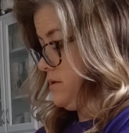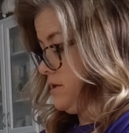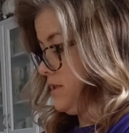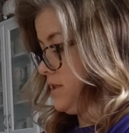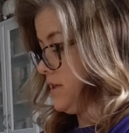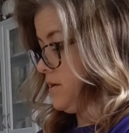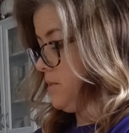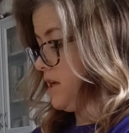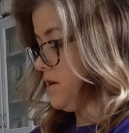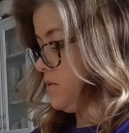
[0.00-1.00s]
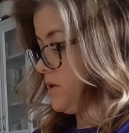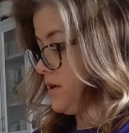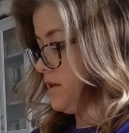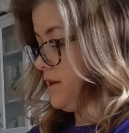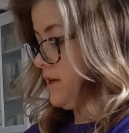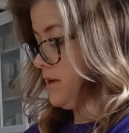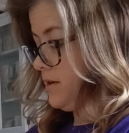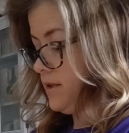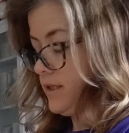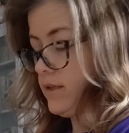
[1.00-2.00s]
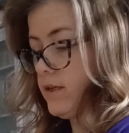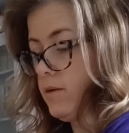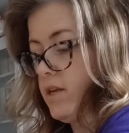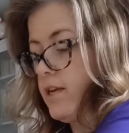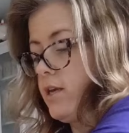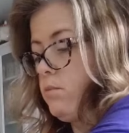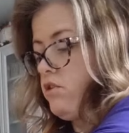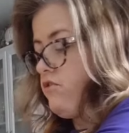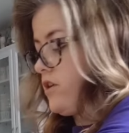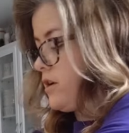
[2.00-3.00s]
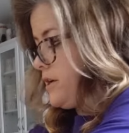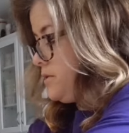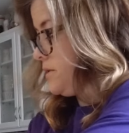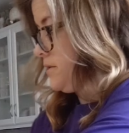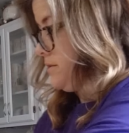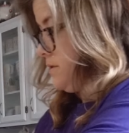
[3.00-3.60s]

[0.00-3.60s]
This is going to be a good one, I think. This is going to be a keeper for our house.